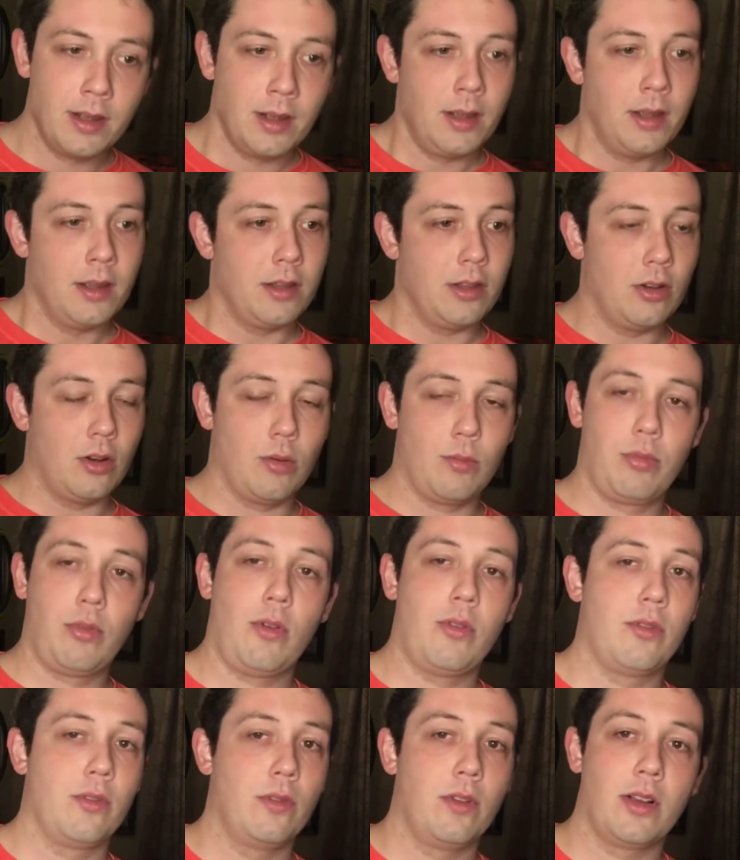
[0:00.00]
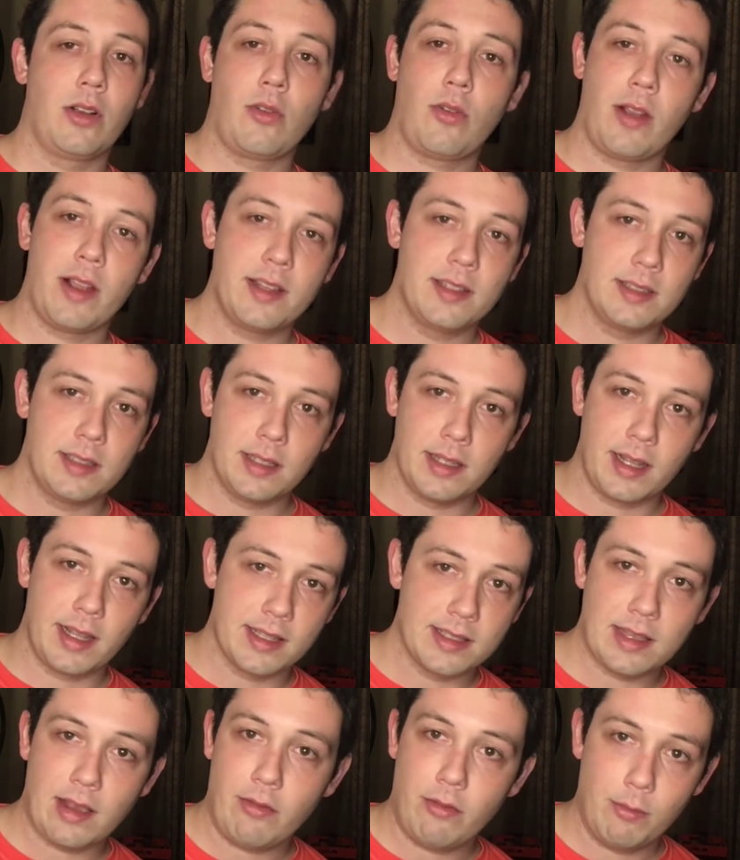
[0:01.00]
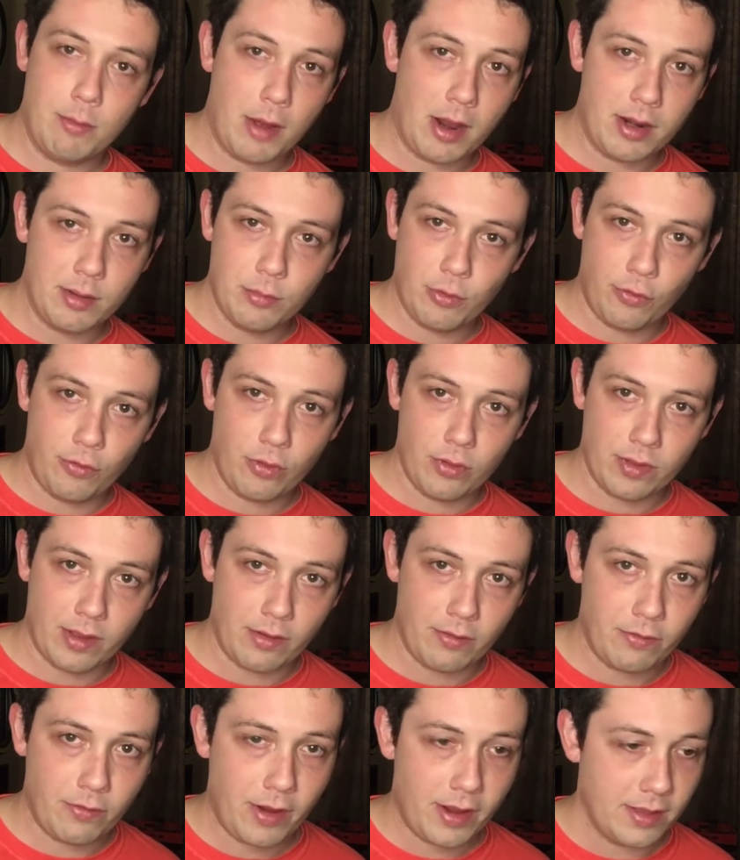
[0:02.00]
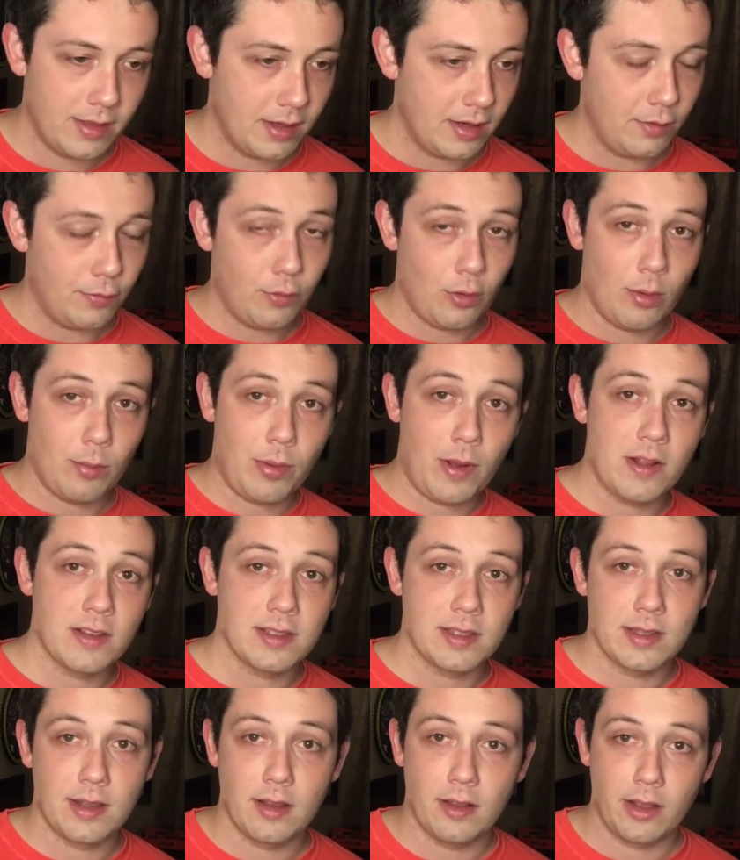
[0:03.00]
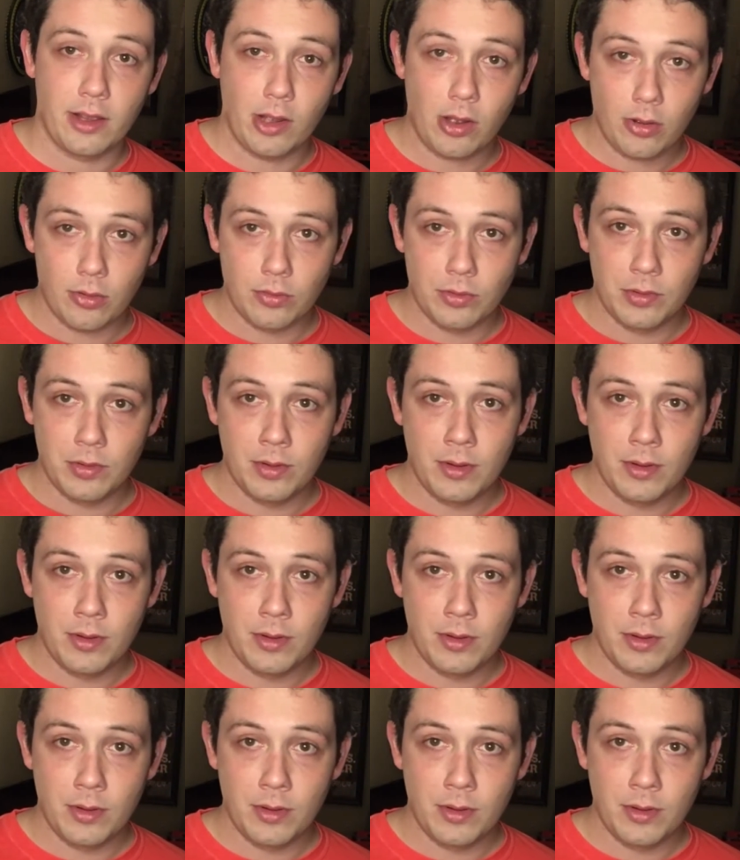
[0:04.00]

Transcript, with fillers: You know, Broner looked crazy against everybody before that fight, and then he fought Ponce de Leon.